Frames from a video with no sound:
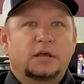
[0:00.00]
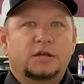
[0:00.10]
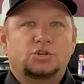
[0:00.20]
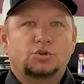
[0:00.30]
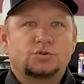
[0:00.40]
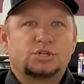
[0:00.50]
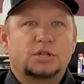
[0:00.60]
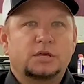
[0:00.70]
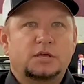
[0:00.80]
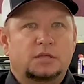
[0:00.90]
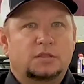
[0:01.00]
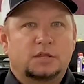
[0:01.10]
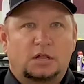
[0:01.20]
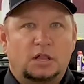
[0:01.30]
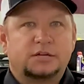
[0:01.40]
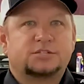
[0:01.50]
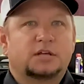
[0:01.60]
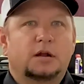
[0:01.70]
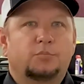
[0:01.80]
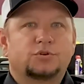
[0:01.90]
it's usually the clutch
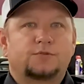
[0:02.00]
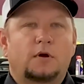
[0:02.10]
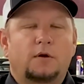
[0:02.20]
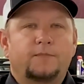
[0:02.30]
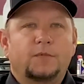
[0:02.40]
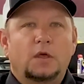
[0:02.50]
setup was wrong.